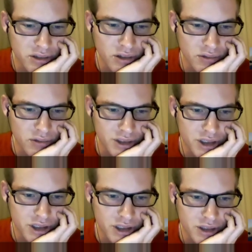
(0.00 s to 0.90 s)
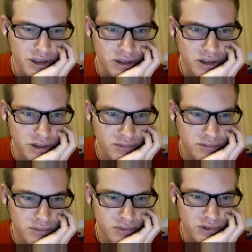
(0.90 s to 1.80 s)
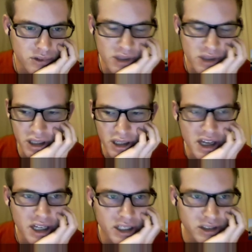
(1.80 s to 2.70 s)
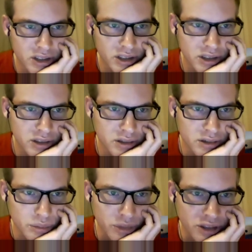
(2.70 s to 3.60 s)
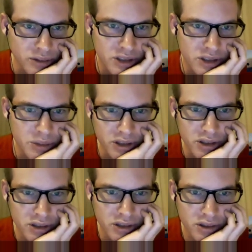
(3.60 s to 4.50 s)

know for sure, though. You can ask Brother Richmond.